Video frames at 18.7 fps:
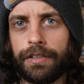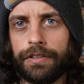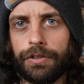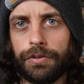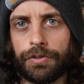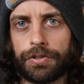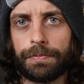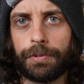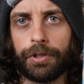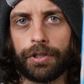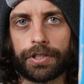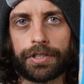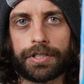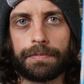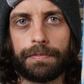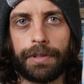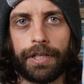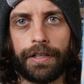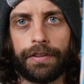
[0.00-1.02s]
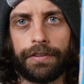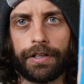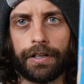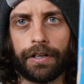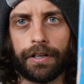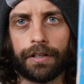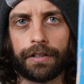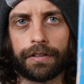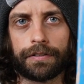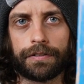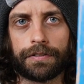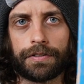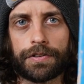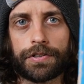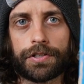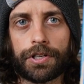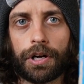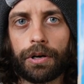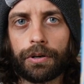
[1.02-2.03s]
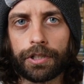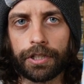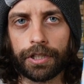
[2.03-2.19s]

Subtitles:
used books, but they're so